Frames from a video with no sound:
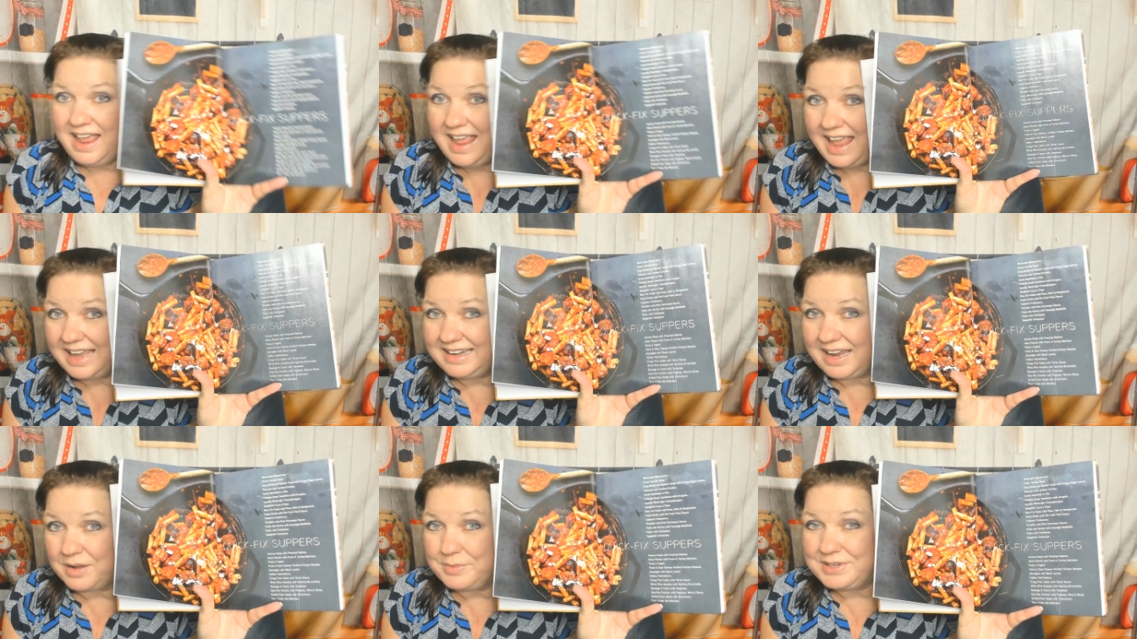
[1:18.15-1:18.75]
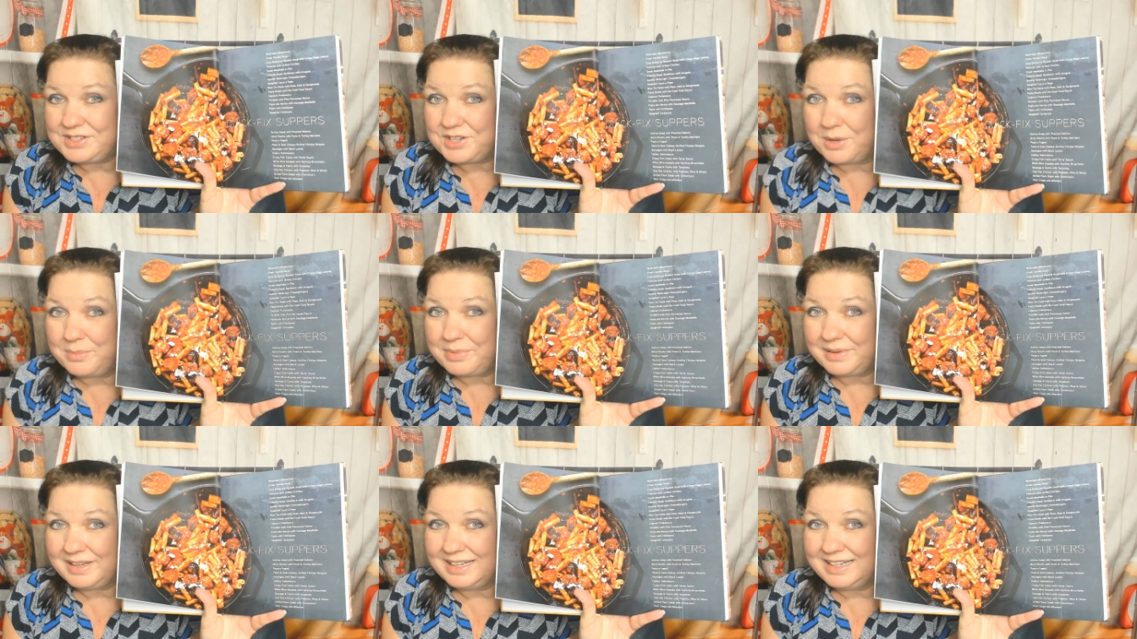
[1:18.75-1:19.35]
And now we
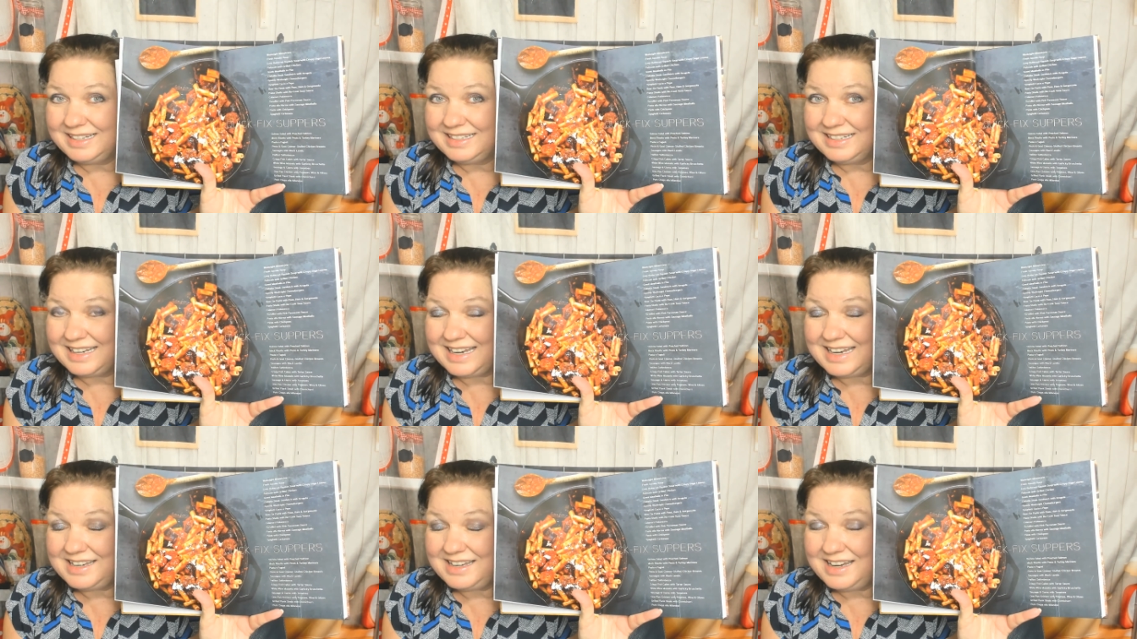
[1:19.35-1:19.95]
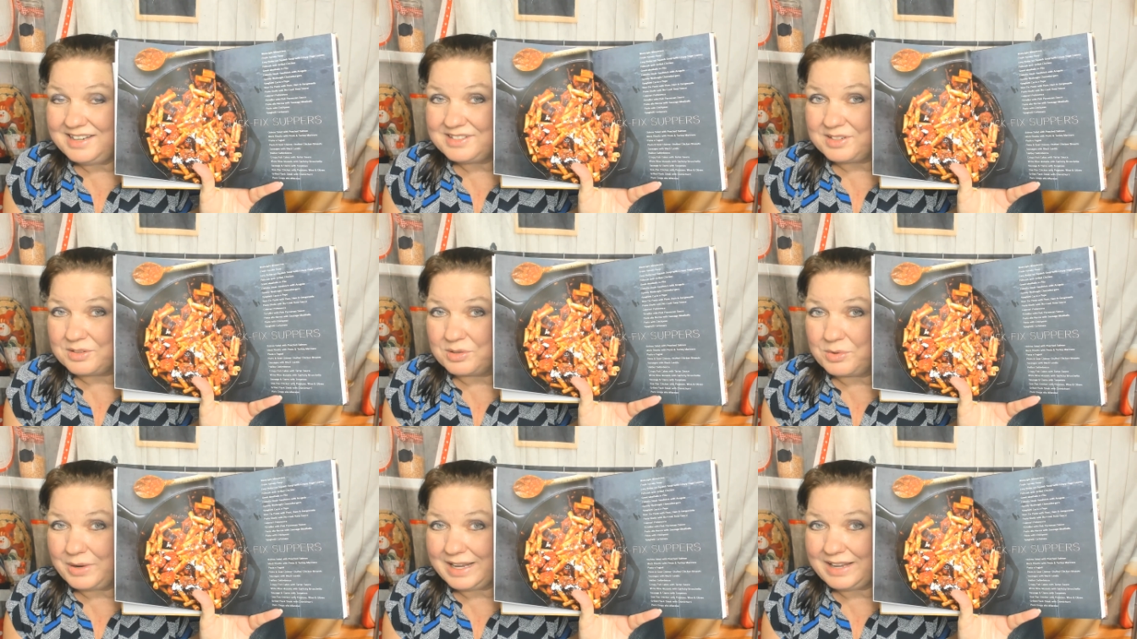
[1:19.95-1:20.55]
jump into
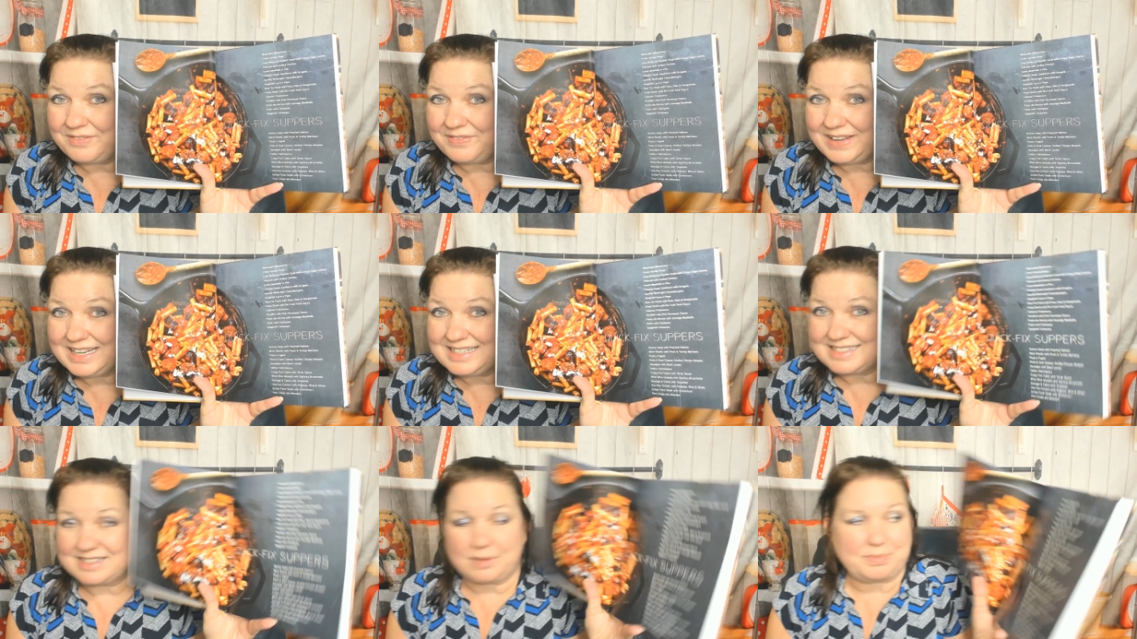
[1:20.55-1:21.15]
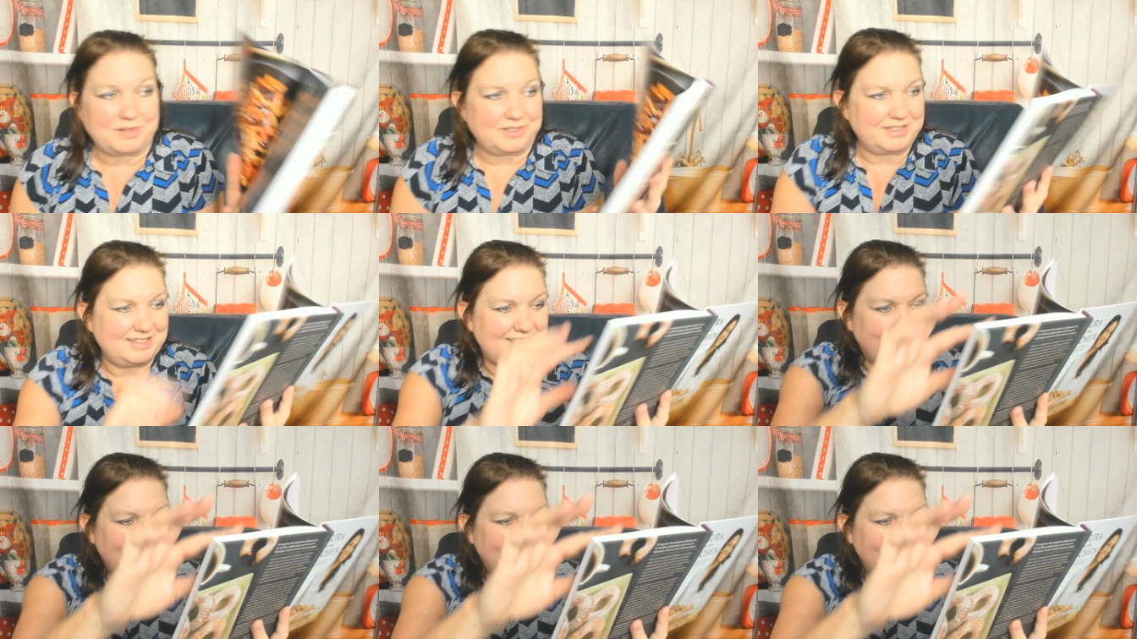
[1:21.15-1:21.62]
quick fix suppers.